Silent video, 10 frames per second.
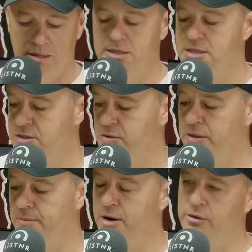Unless he's
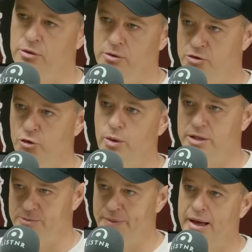doing the marathon 2
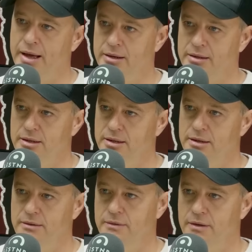weeks apart,
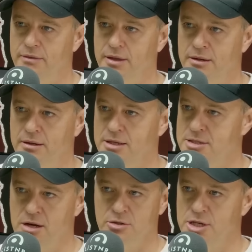and then
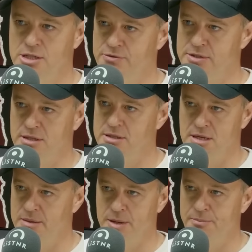he's no chance physically. He's
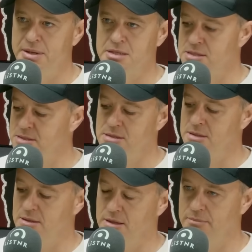going to be in bits. He's
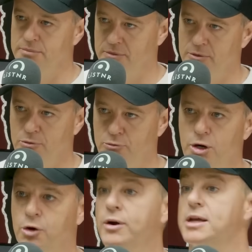going to
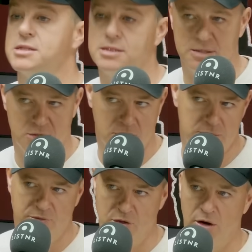regress in
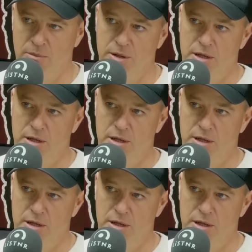terms of time.